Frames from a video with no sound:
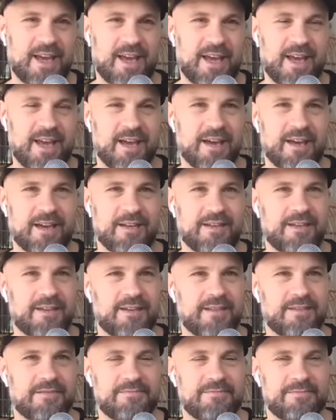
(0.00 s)
and
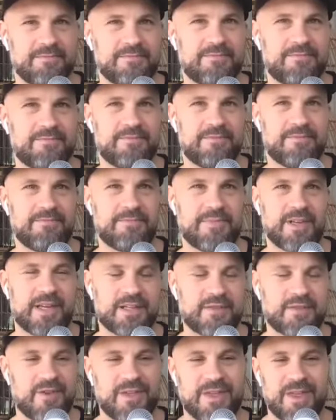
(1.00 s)
uh,
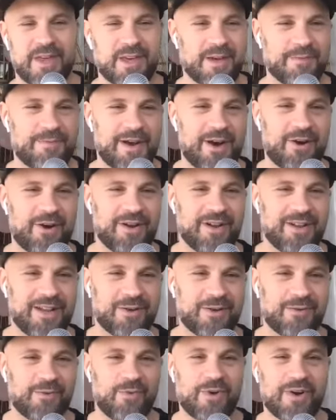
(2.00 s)
because if you think about it
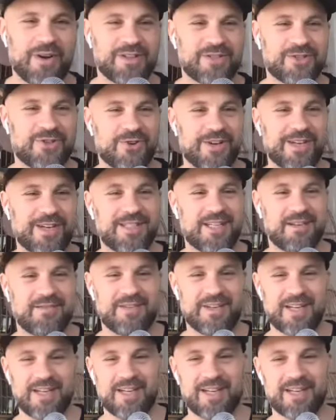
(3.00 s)
like what is
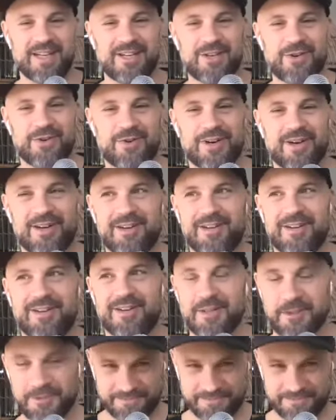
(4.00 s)
creativity like your